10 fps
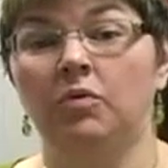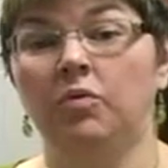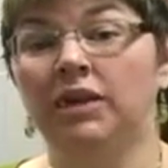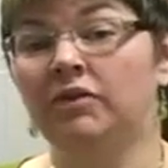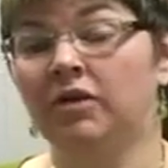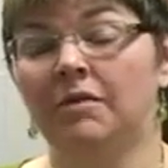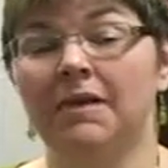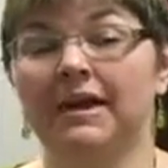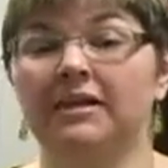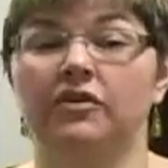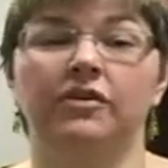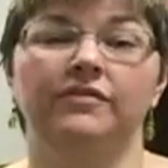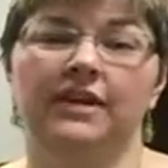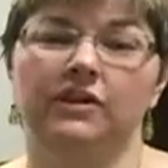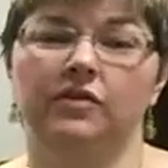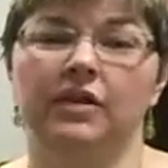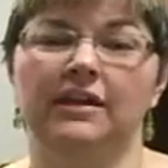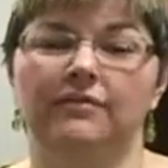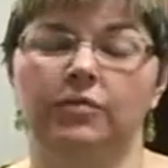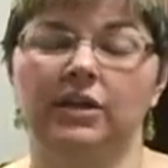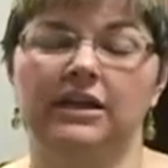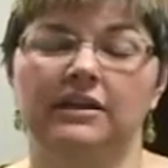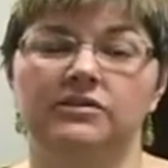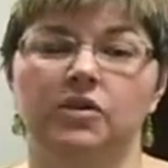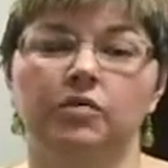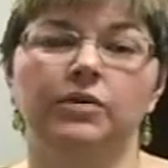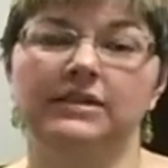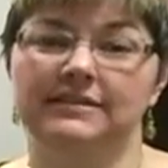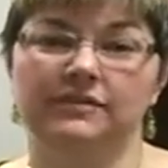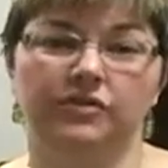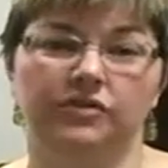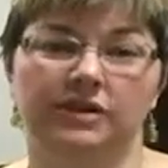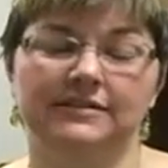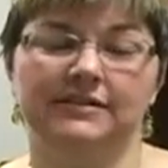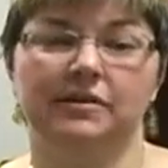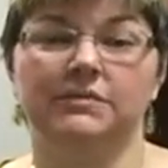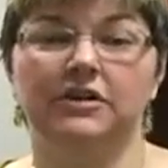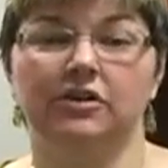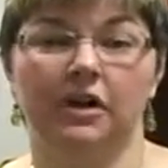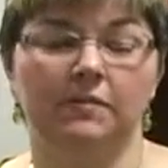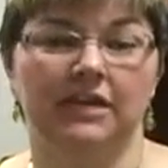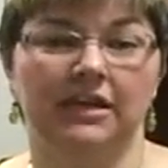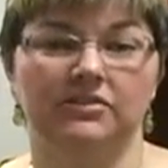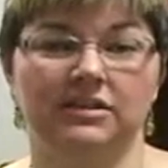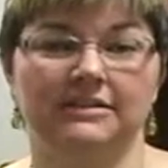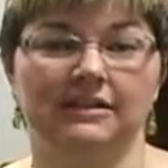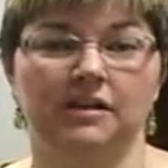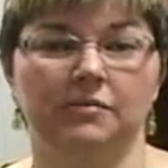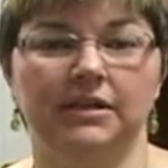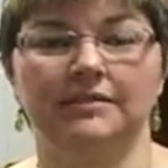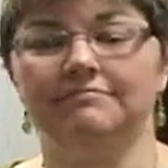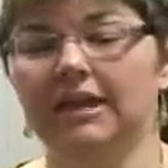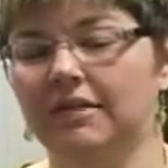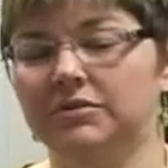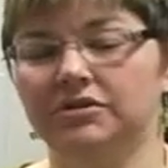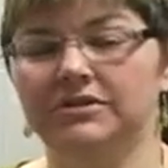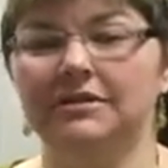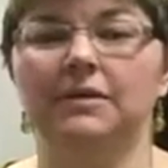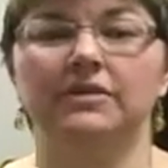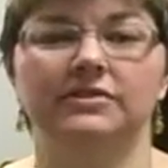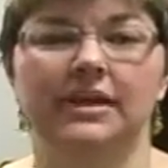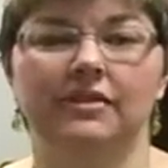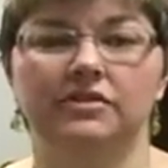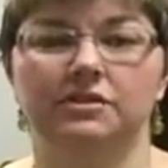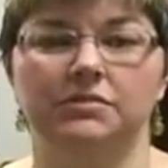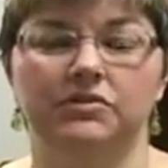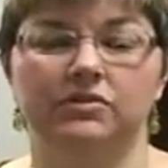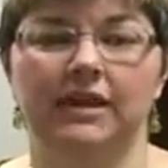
we don't come back and notify you if we don't receive your transcript and your application is incomplete. I'm sure some other scholarships do